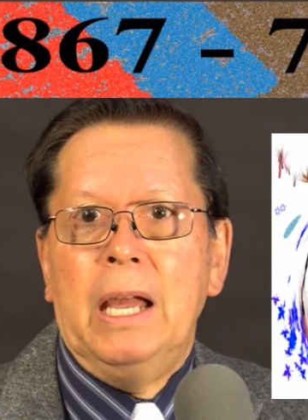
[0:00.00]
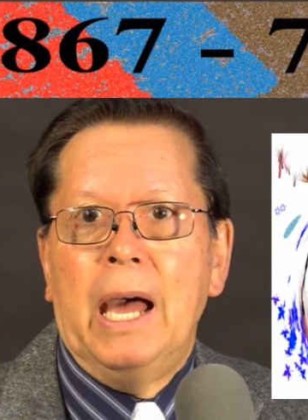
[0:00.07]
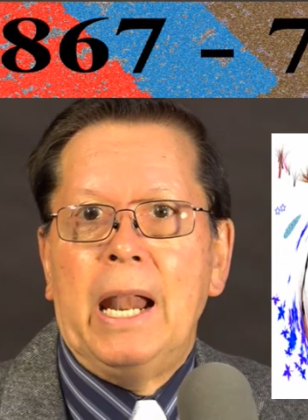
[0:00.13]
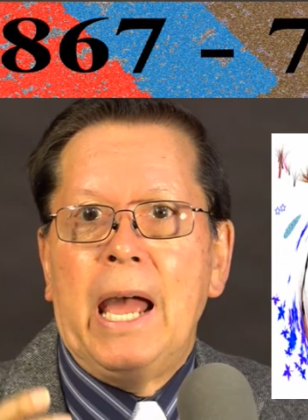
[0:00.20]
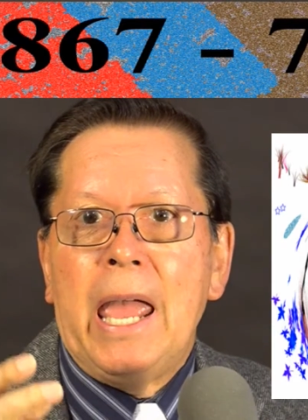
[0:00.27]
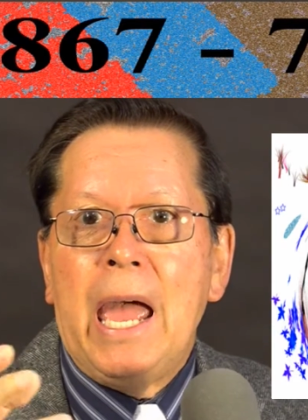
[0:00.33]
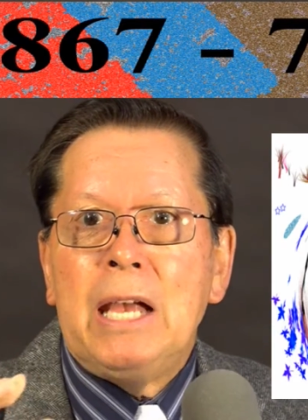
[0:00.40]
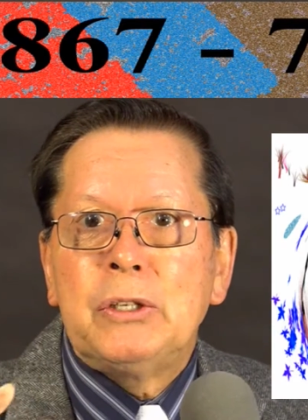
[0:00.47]

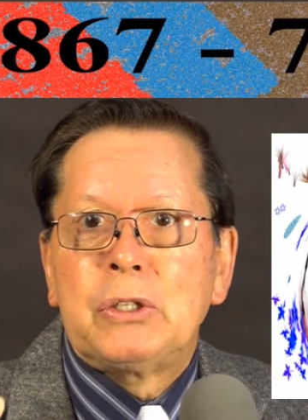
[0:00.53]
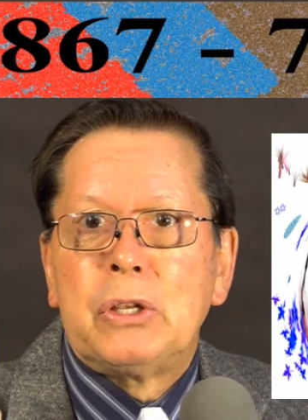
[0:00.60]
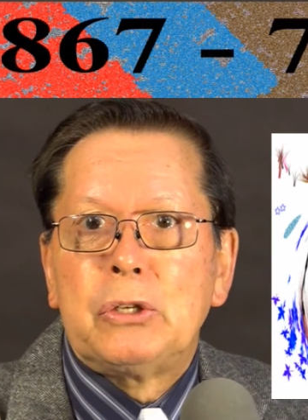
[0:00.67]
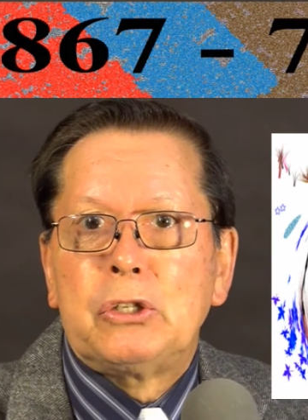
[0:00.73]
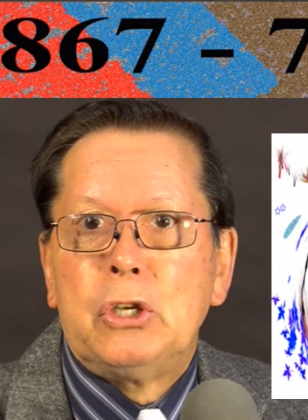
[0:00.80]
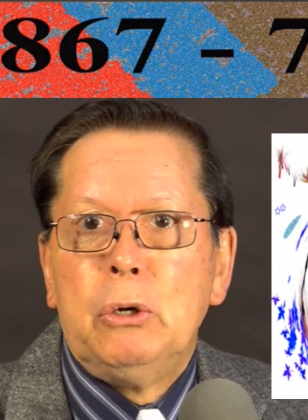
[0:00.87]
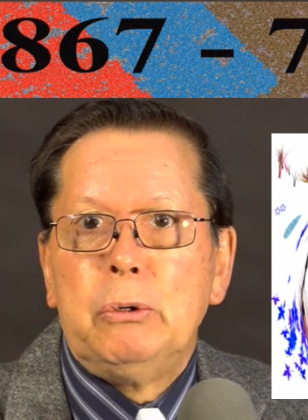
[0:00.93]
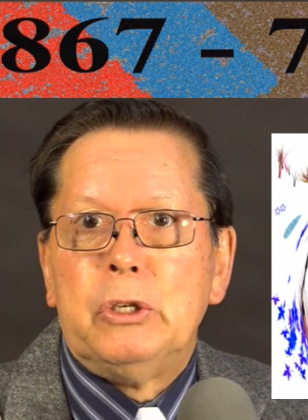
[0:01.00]
and I asked the
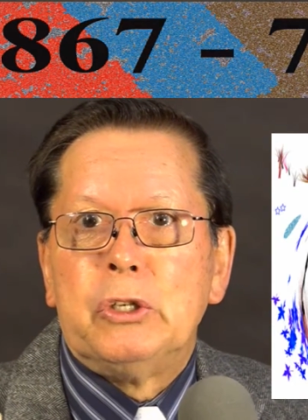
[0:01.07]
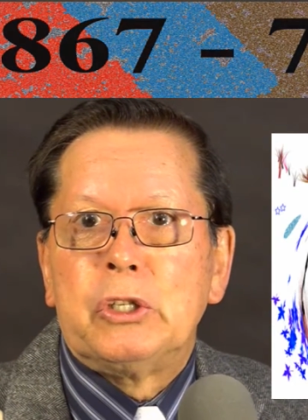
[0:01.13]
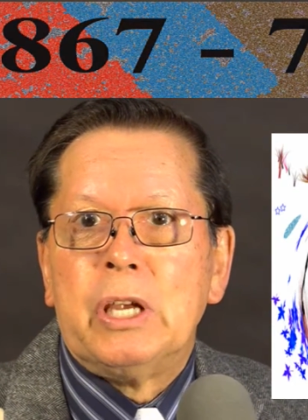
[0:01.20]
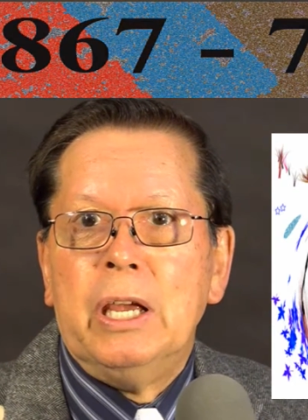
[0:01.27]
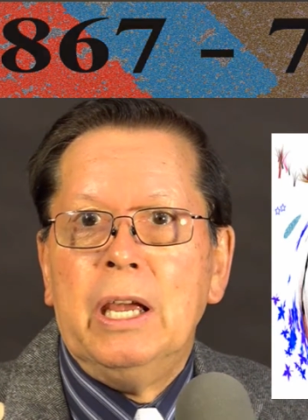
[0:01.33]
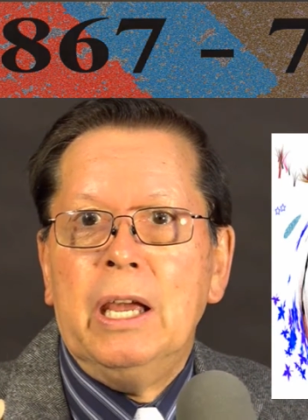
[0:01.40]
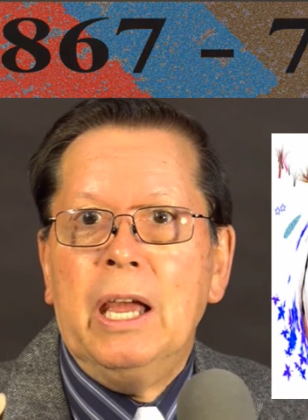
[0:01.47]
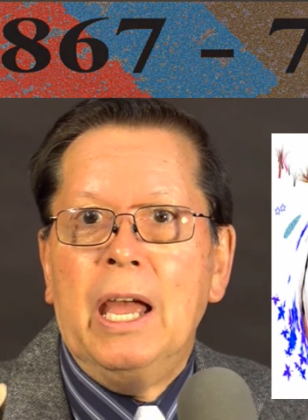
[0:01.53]
students,
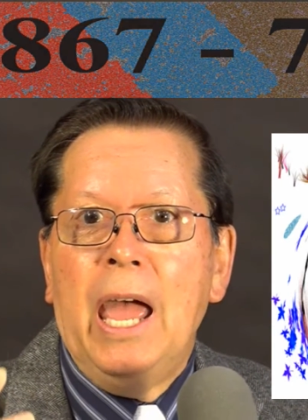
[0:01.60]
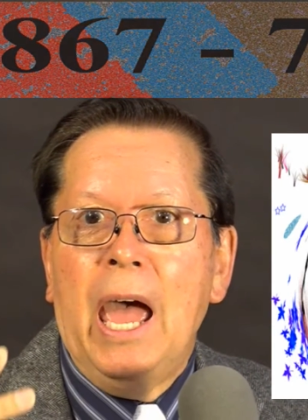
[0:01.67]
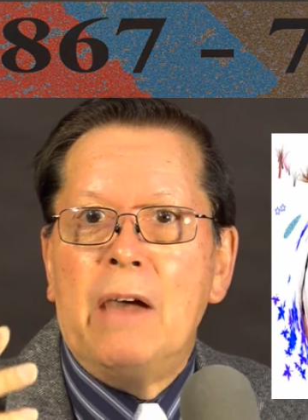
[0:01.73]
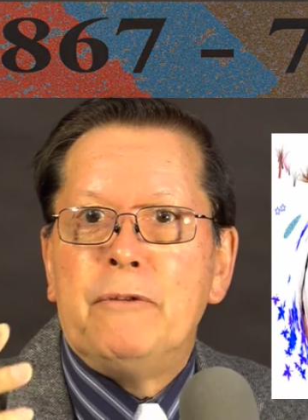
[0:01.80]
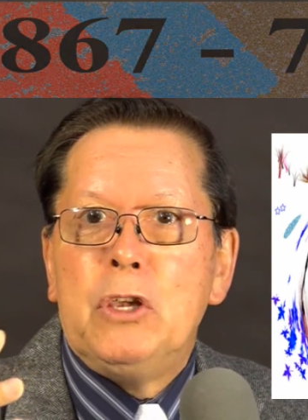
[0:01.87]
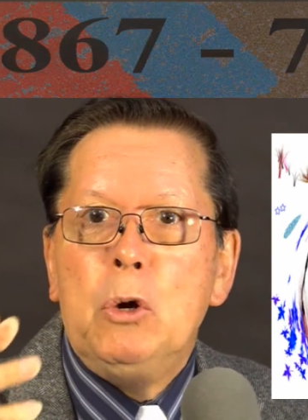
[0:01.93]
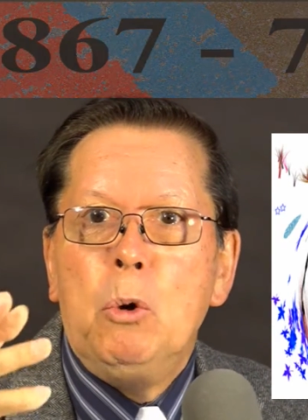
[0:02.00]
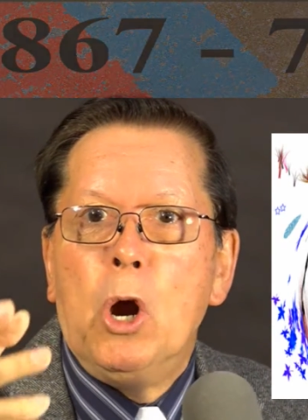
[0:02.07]

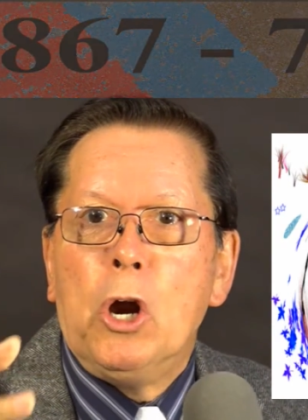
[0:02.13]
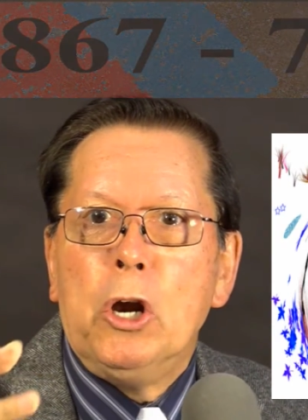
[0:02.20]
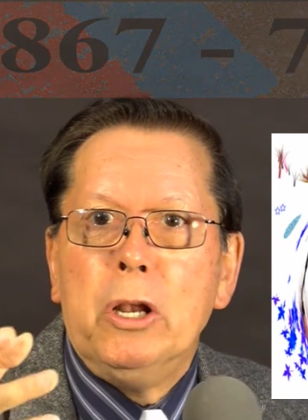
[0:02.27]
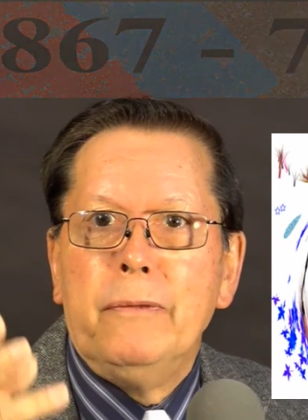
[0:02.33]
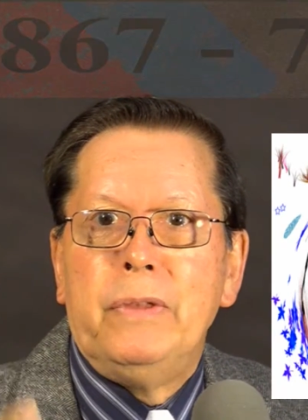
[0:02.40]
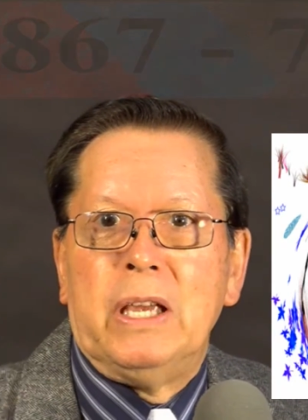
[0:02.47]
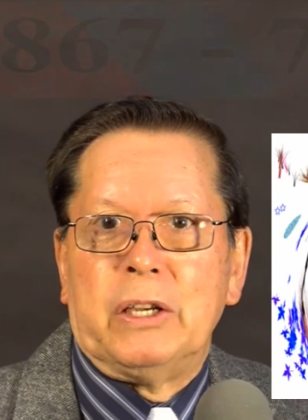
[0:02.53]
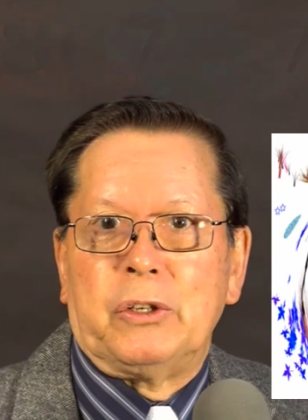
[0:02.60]
have you heard
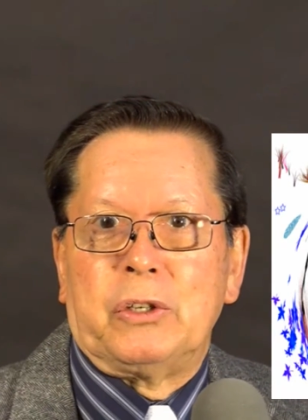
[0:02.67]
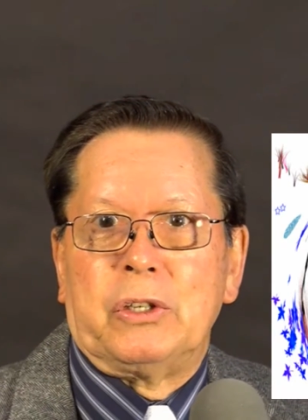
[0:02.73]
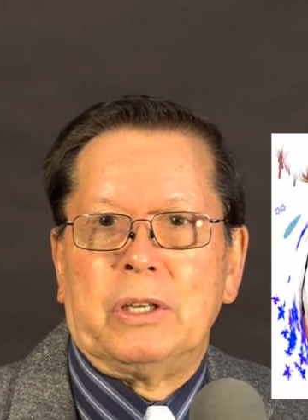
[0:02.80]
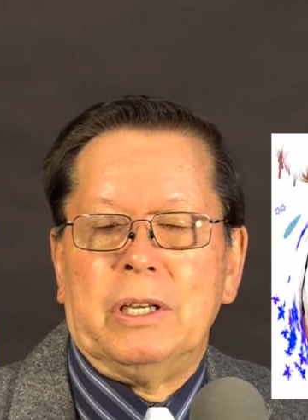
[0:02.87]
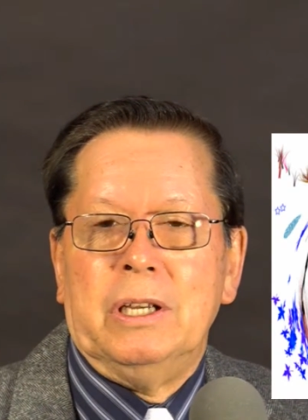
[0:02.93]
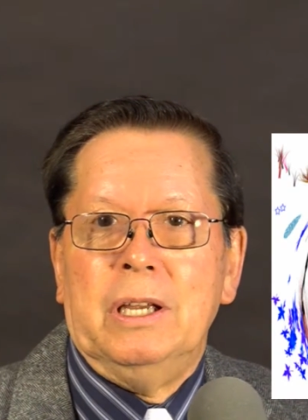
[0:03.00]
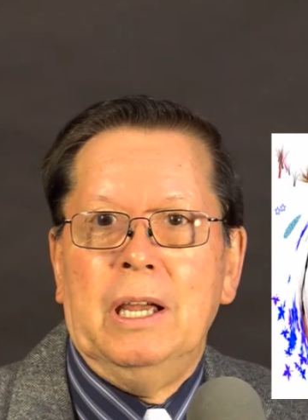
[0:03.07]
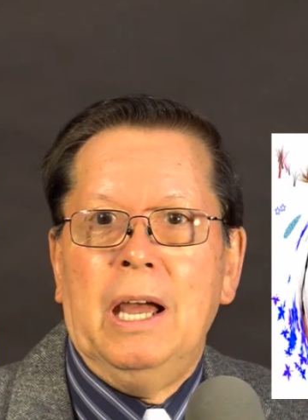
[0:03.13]
of this?